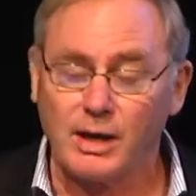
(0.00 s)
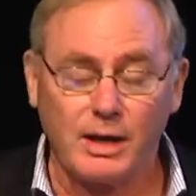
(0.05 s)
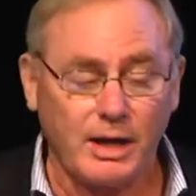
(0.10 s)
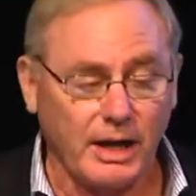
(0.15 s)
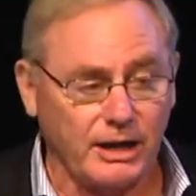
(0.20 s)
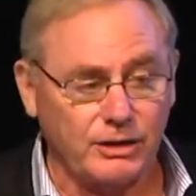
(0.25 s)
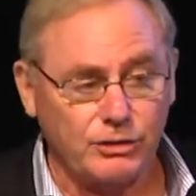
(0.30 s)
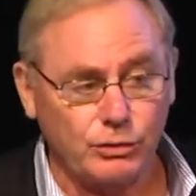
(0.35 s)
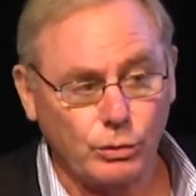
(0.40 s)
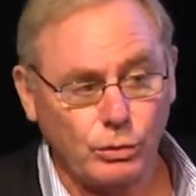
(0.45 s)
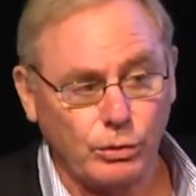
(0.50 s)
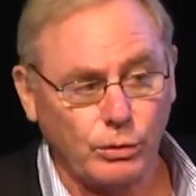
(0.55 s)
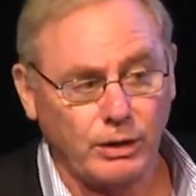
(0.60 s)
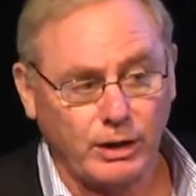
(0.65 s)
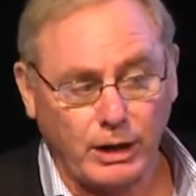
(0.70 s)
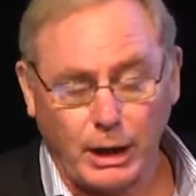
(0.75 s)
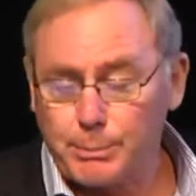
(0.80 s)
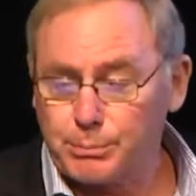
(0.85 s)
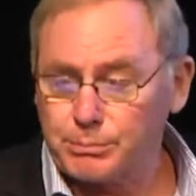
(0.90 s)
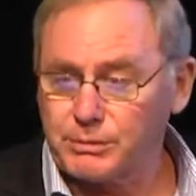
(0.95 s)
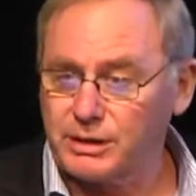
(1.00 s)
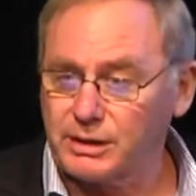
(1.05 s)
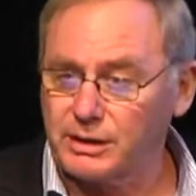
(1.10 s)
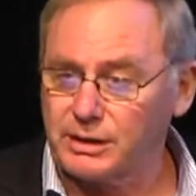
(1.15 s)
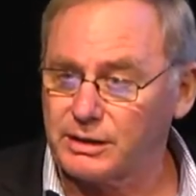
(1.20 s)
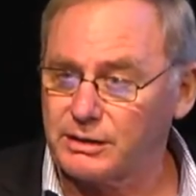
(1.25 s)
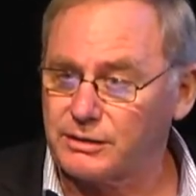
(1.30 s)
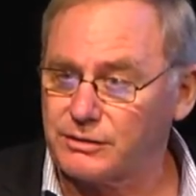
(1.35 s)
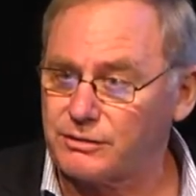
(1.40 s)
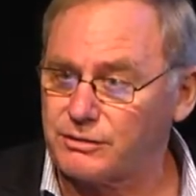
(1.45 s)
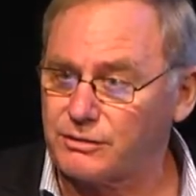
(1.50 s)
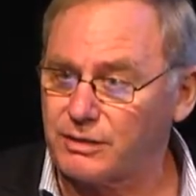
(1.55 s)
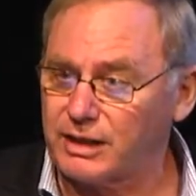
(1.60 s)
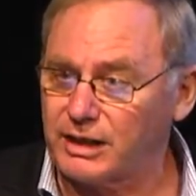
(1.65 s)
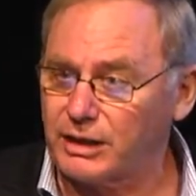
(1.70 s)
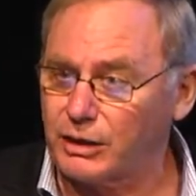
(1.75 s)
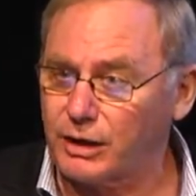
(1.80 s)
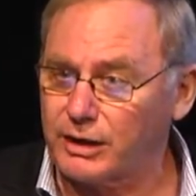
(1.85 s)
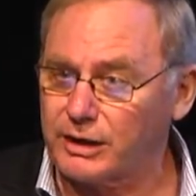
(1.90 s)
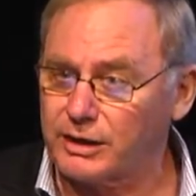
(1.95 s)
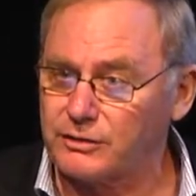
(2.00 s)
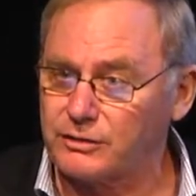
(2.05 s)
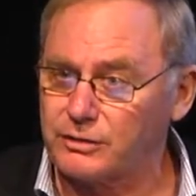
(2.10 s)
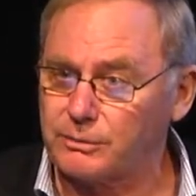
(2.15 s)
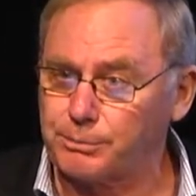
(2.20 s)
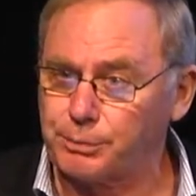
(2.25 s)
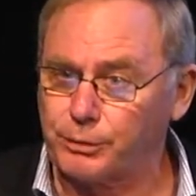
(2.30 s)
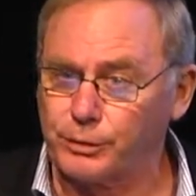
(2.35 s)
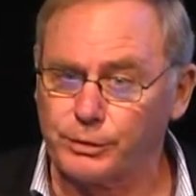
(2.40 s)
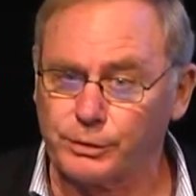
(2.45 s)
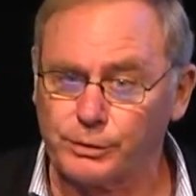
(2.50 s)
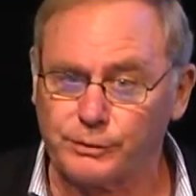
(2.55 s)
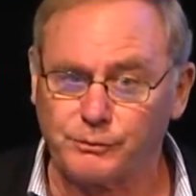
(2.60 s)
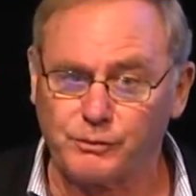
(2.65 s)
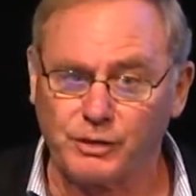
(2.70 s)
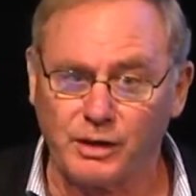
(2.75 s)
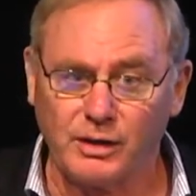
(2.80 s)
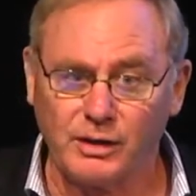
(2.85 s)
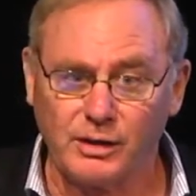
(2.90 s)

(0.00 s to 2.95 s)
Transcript: and your company is EIS approved,